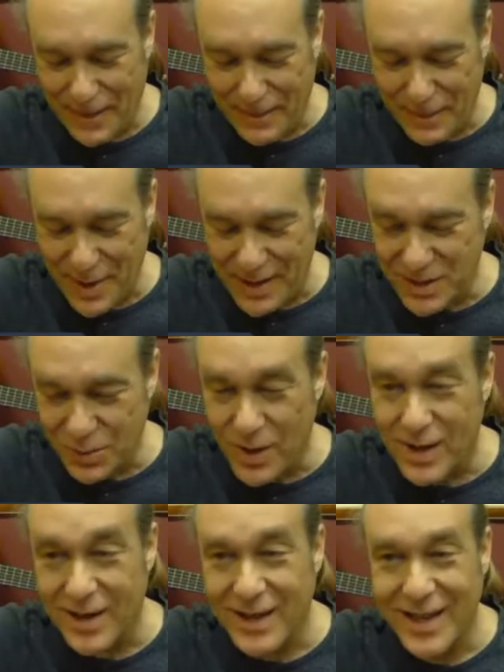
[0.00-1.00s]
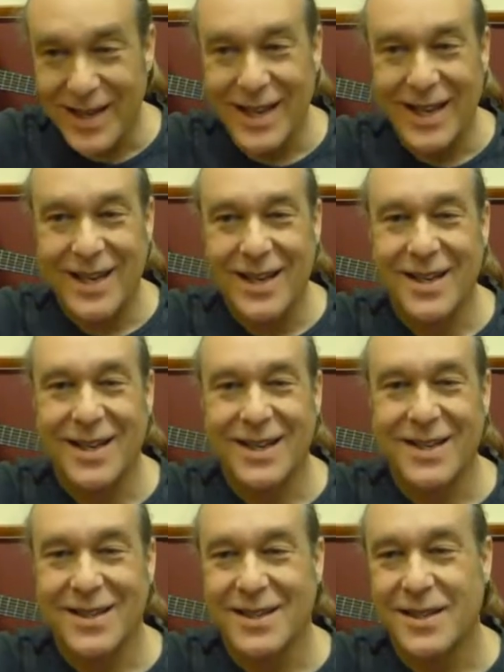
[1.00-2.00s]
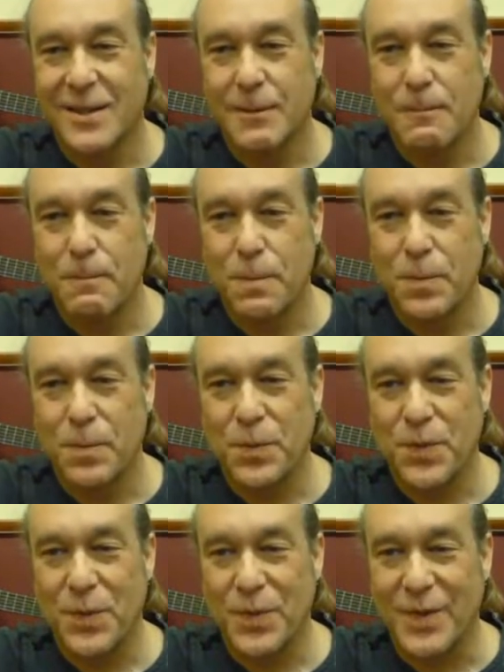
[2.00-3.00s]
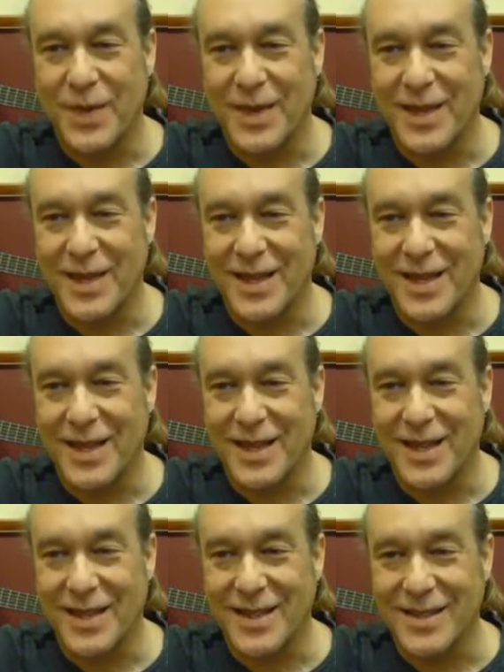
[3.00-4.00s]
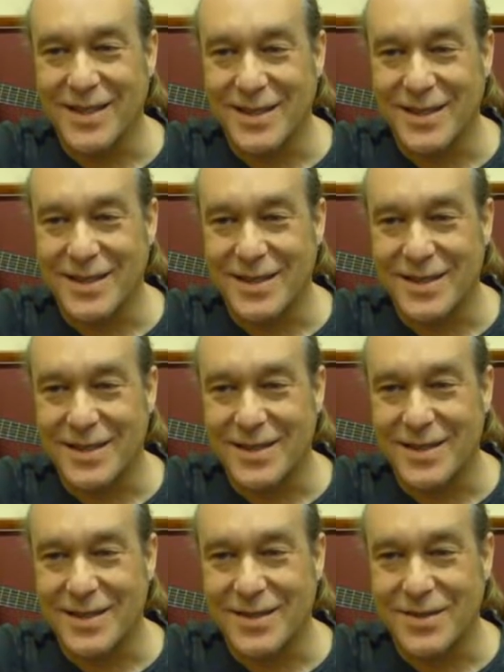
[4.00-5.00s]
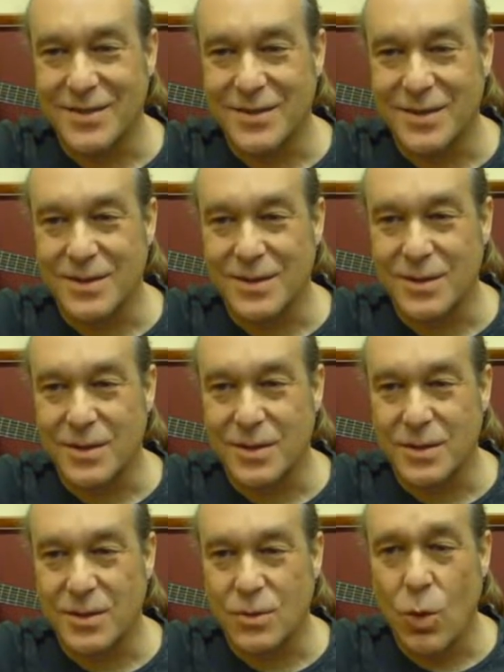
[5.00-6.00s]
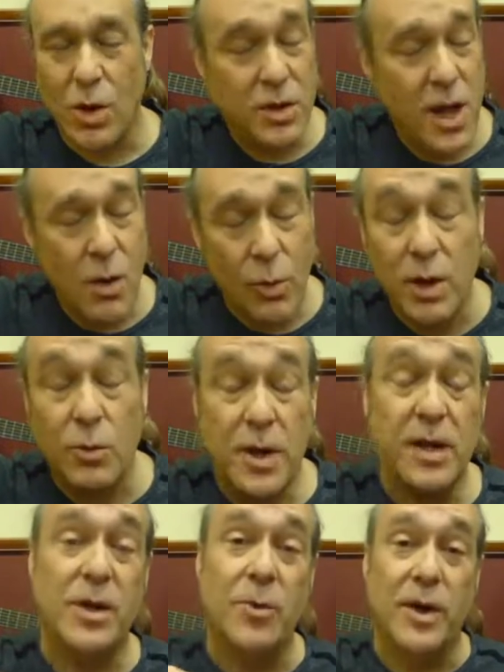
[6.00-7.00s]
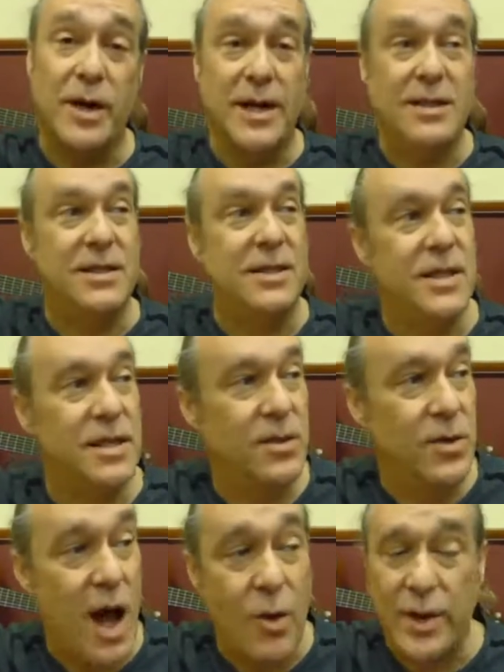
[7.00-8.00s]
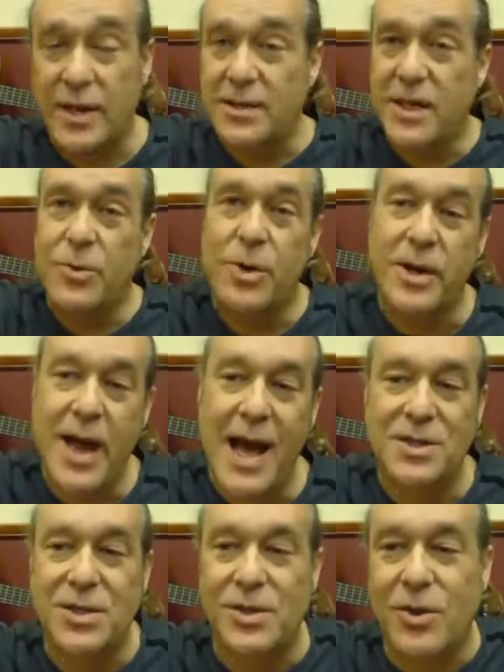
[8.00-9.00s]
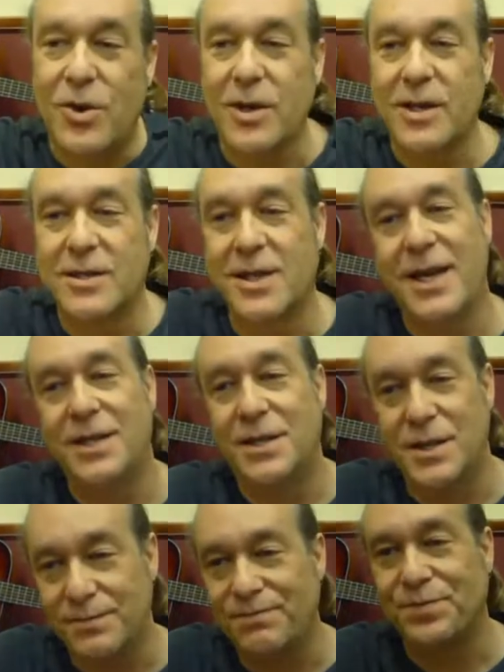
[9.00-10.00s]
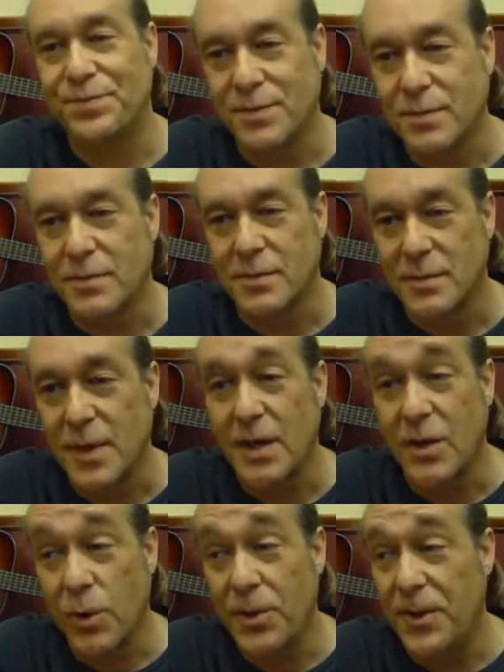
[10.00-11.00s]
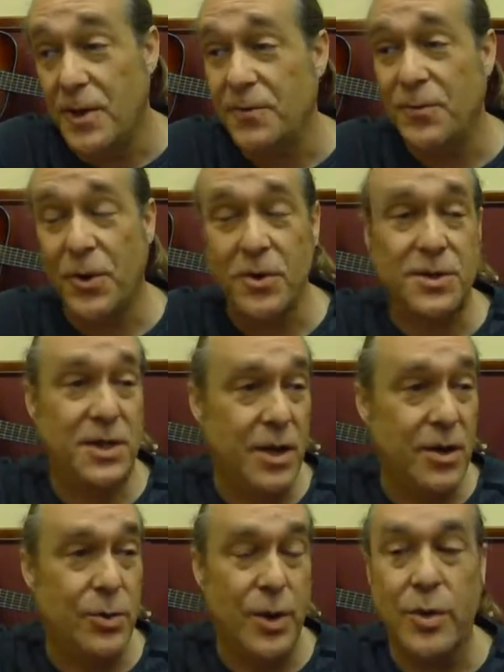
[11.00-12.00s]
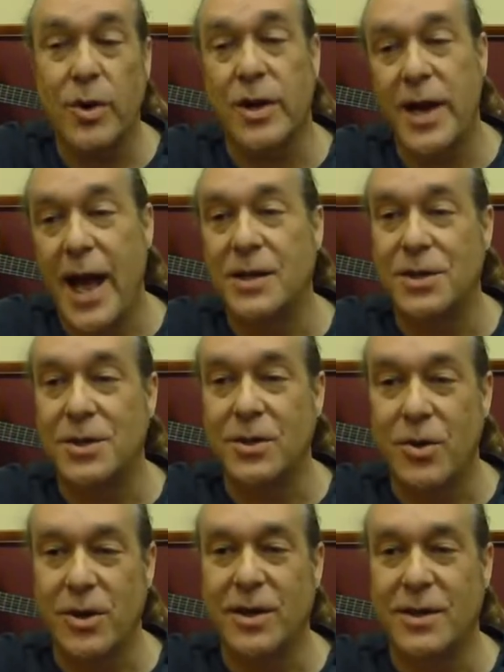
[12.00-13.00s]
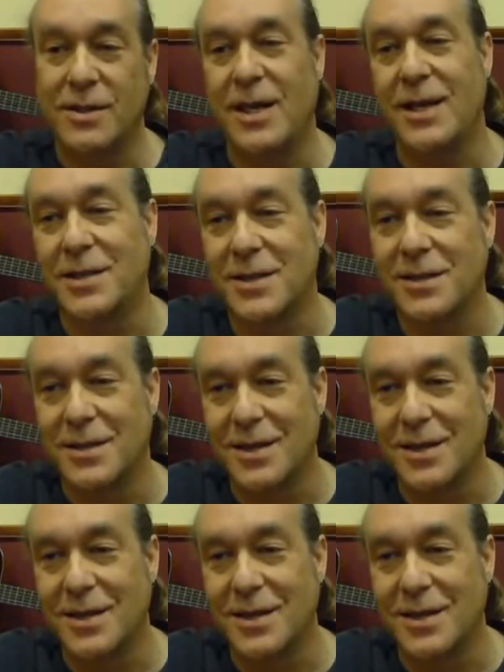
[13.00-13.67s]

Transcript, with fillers: the, but instead, you were finding proof of concept in Milwaukee, then going to the big cities on the coast and trying to work in. Is that well, it? Not, well, really what it is, is it now we could say we're a national organization. Right. Within the first year, we were a national organization.